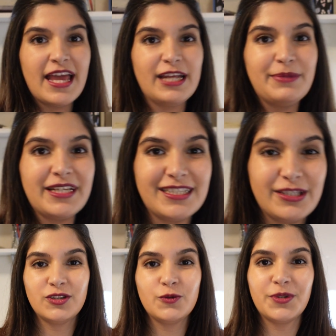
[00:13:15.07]
and make
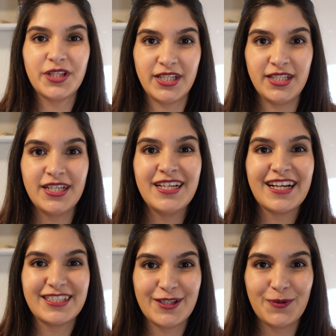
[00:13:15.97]
super thin,
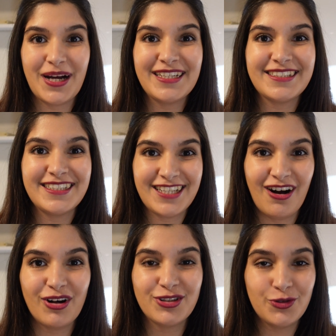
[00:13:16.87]
because otherwise it's
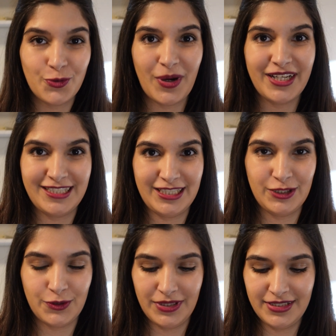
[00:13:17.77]
hard to bite
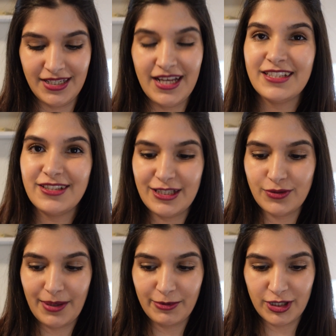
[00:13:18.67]
into it. So that's
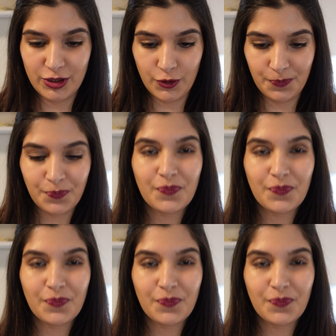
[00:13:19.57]
what I'm gonna do.